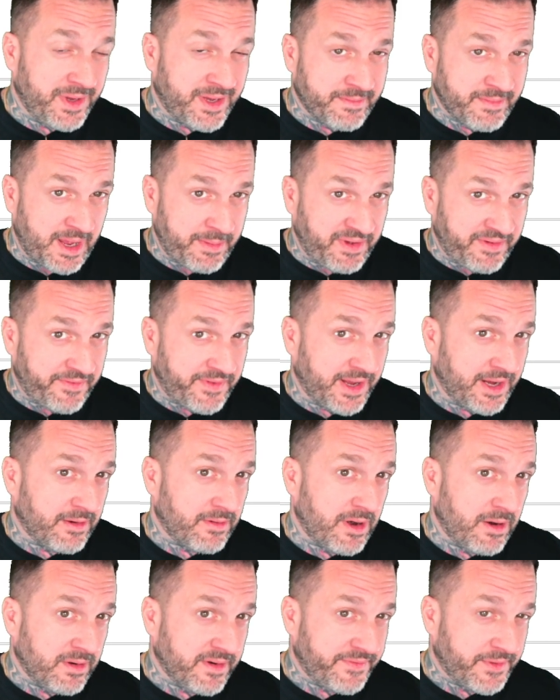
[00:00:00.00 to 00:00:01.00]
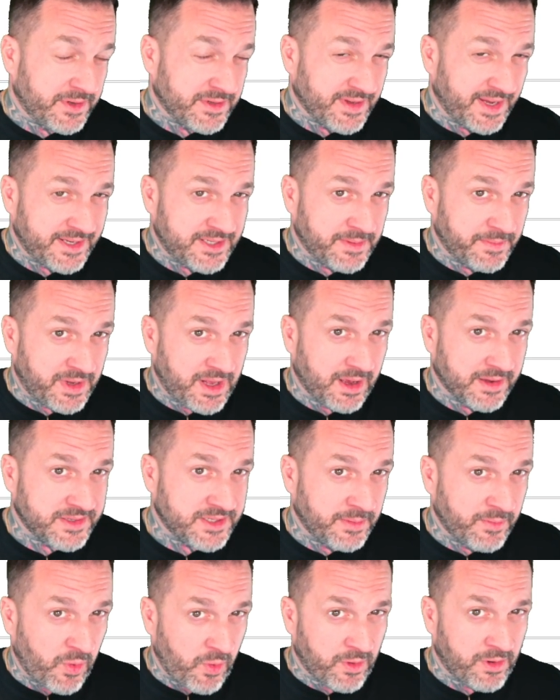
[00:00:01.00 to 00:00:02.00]
We can maybe figure out if there's like some
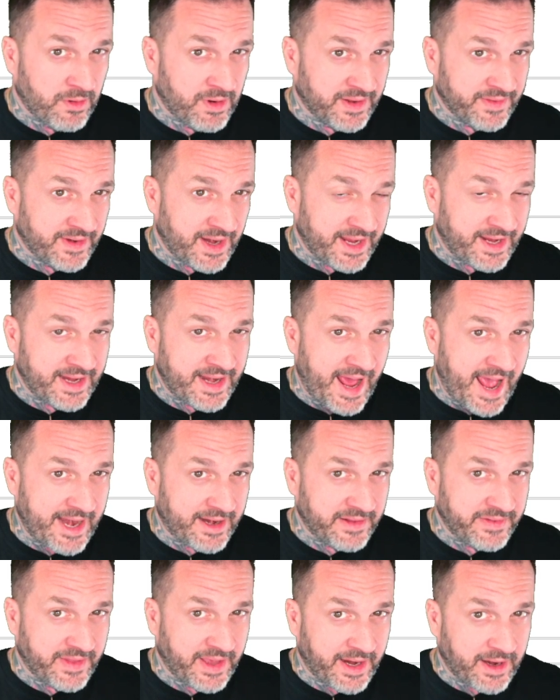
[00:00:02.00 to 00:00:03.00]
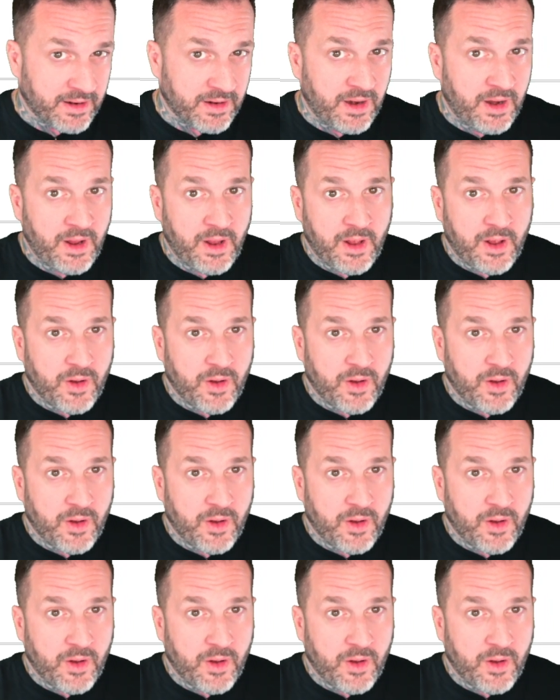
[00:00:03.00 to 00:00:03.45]
custom ordering that I can add in there,